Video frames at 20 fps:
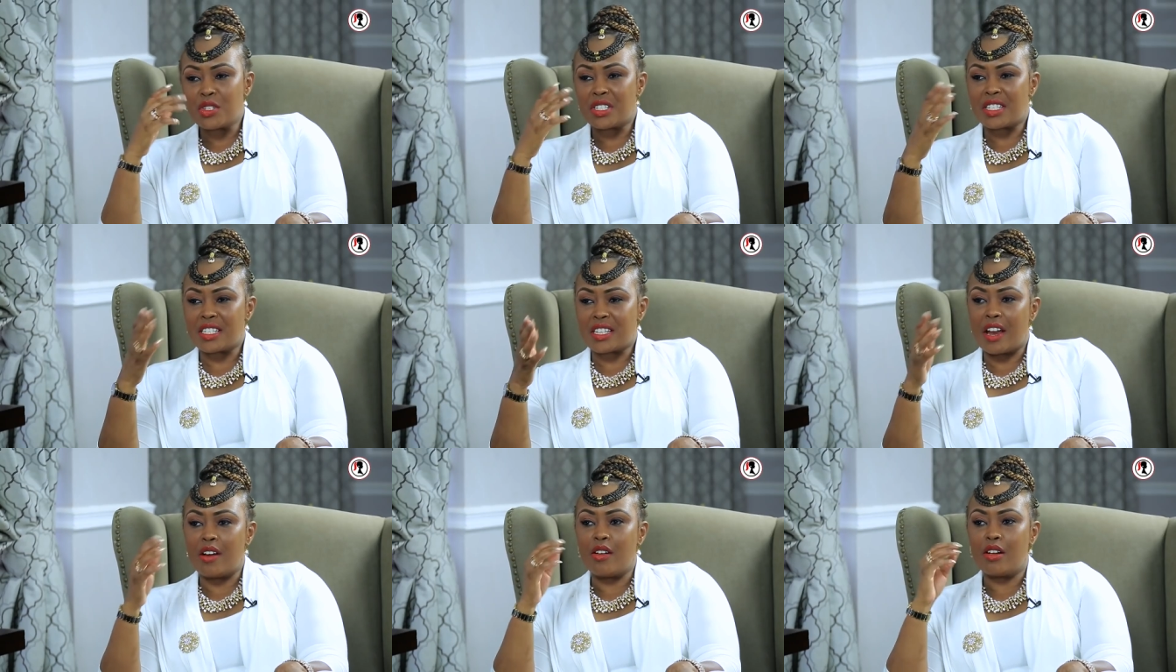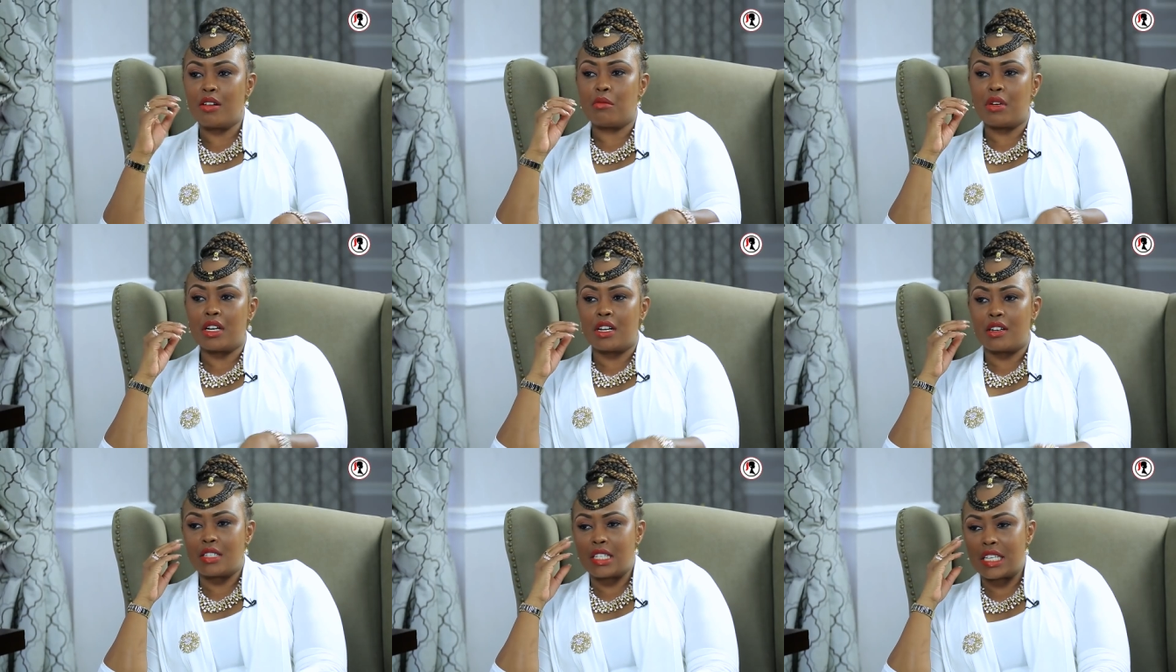Now you're scary
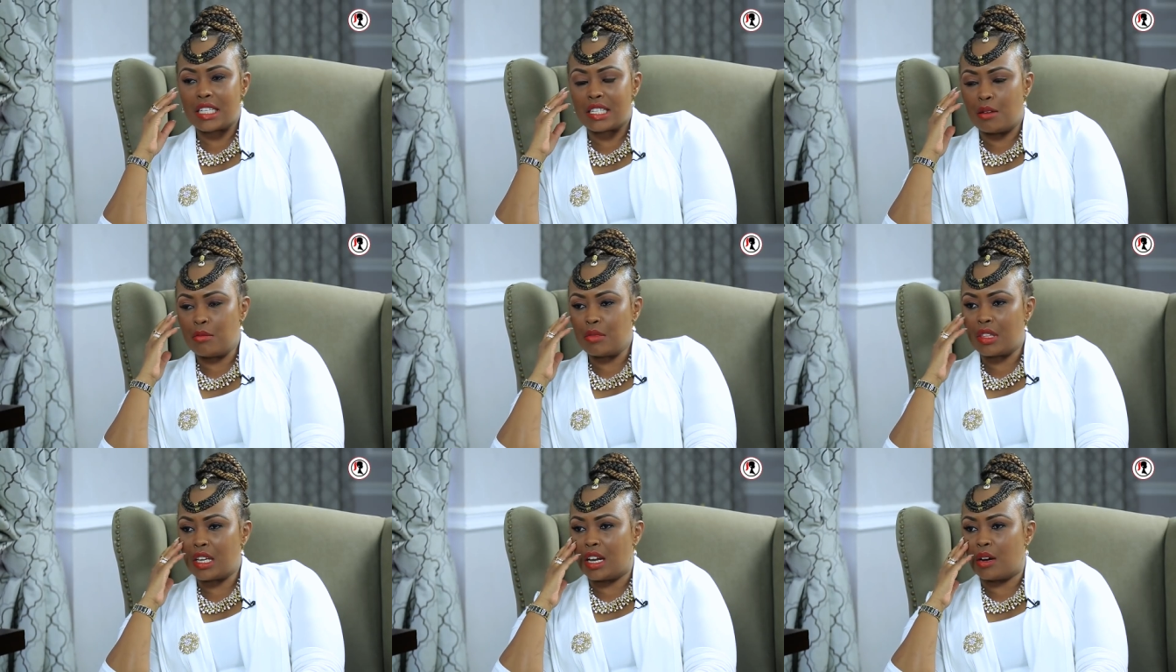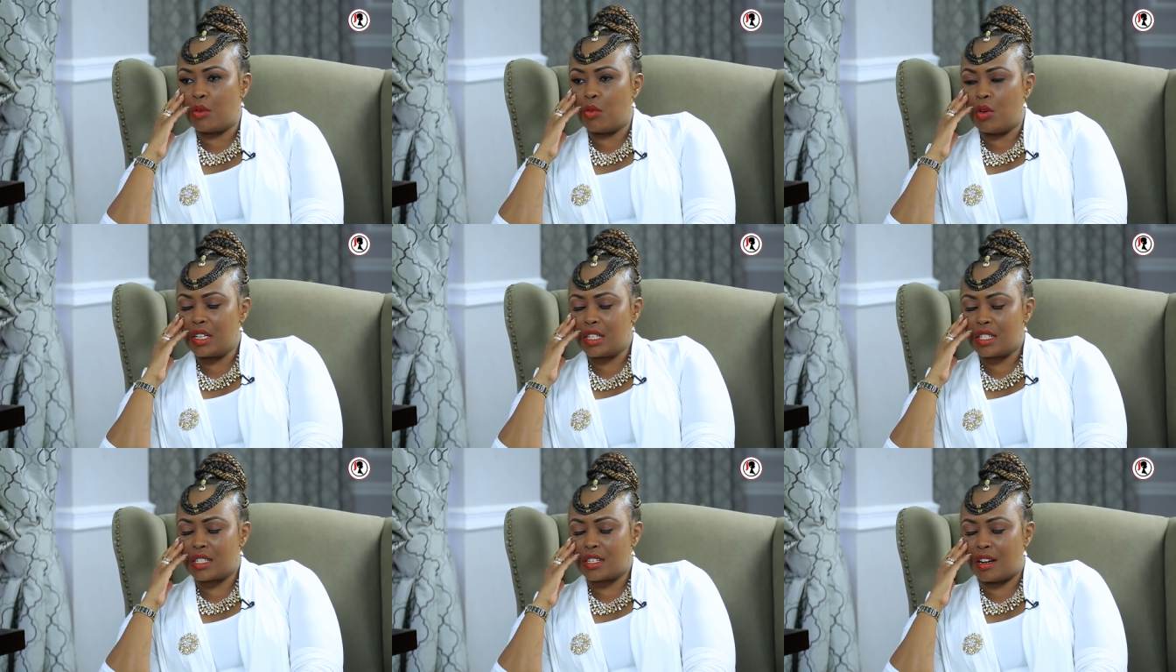because there's something I
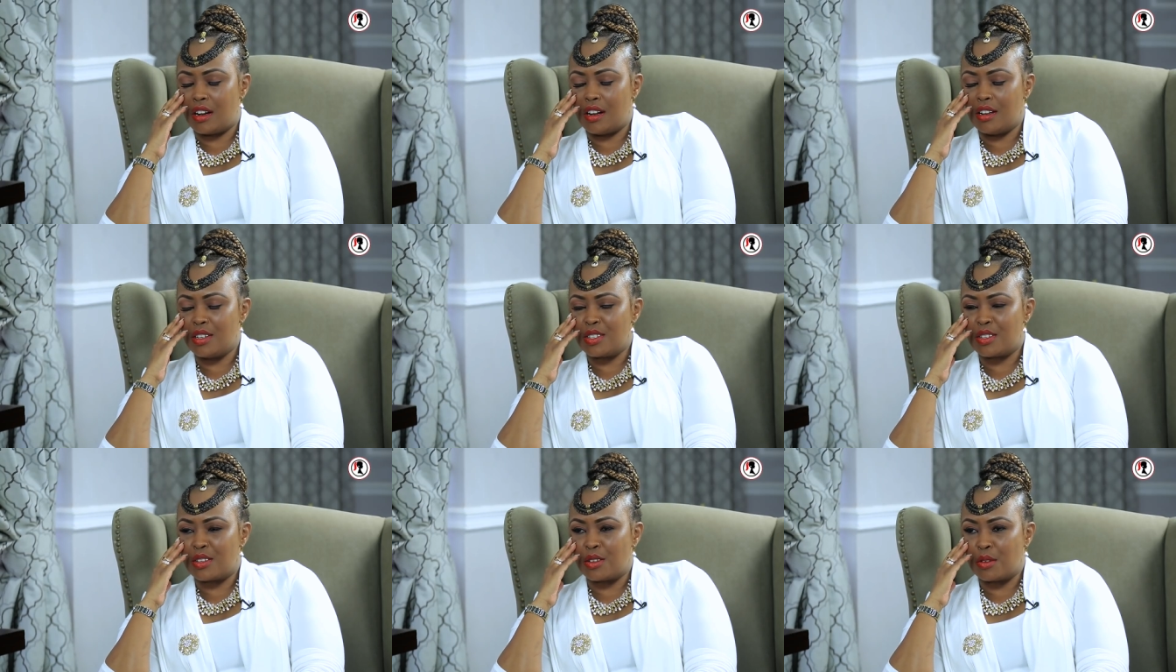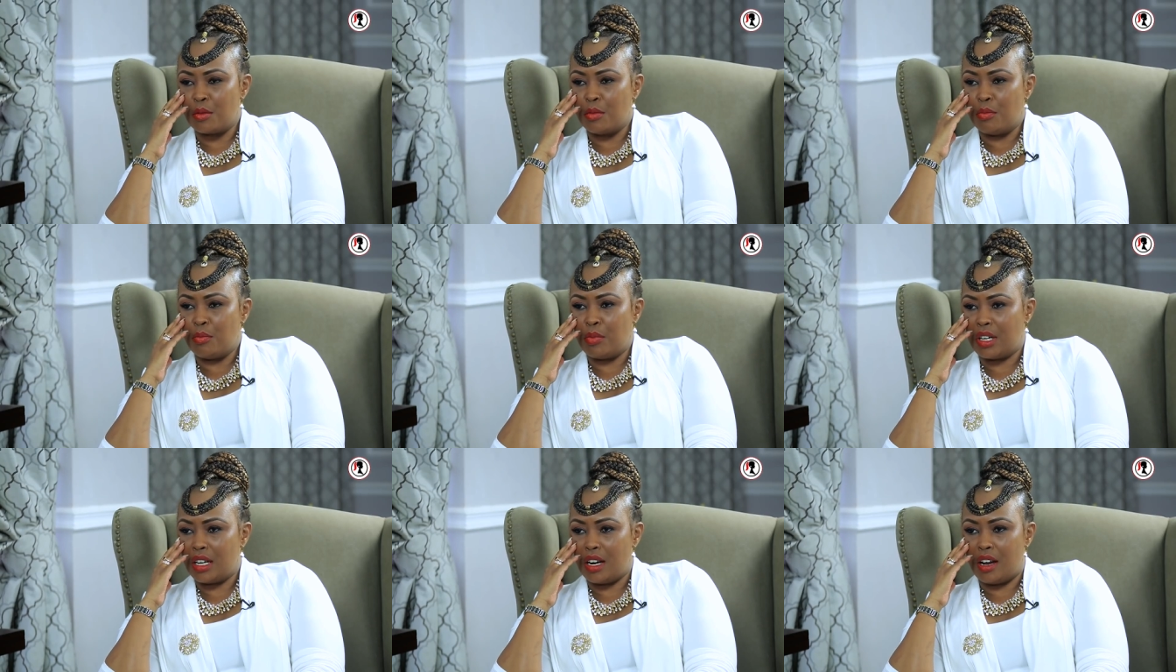wanted to ask you,
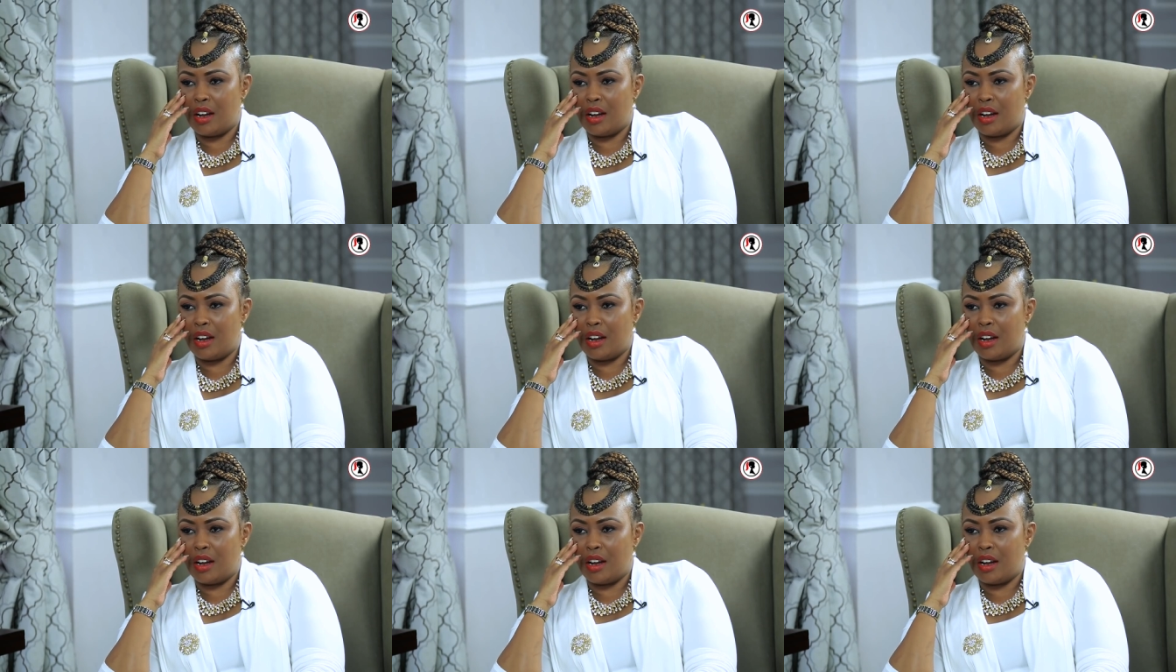but